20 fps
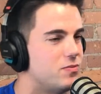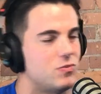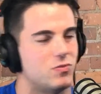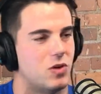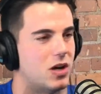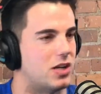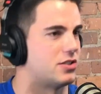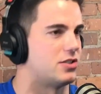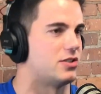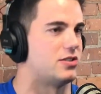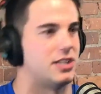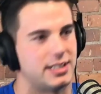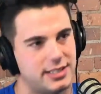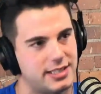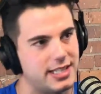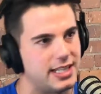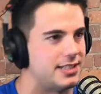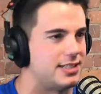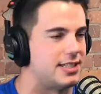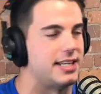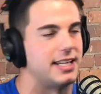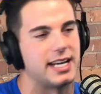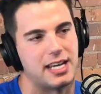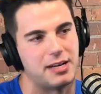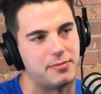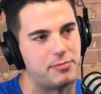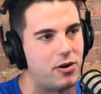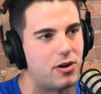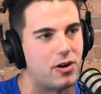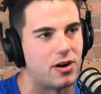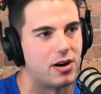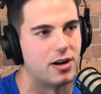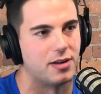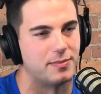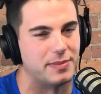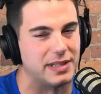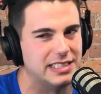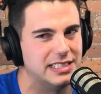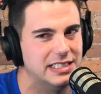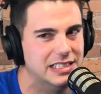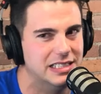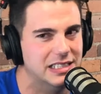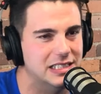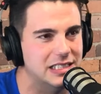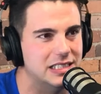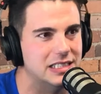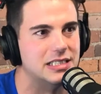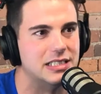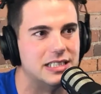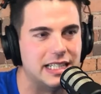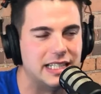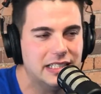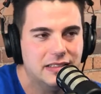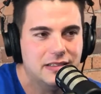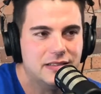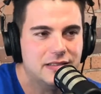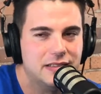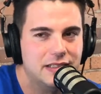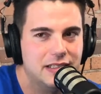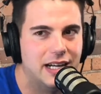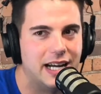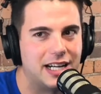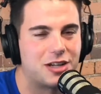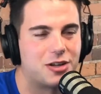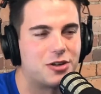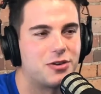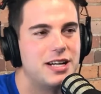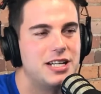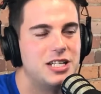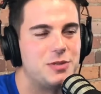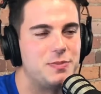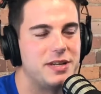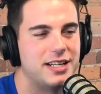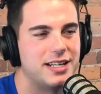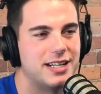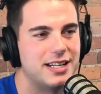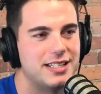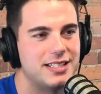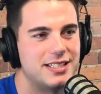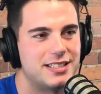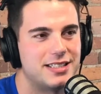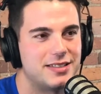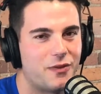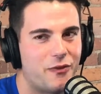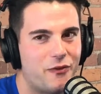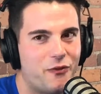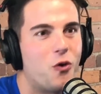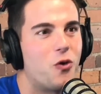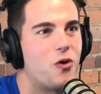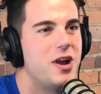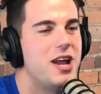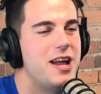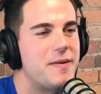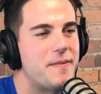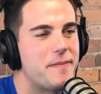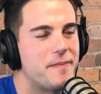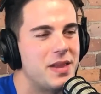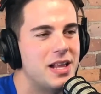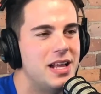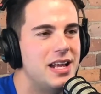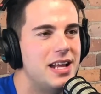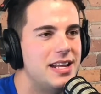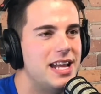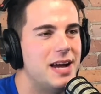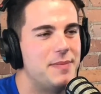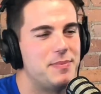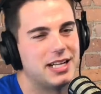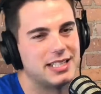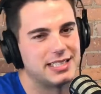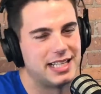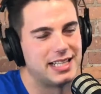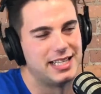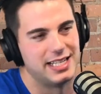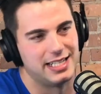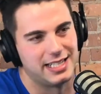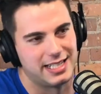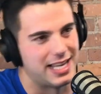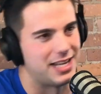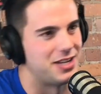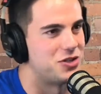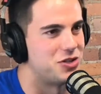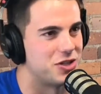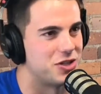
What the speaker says: us, let's say, sitting at a bar. I'm like, oh, like I cringe because for him, not because I think that he should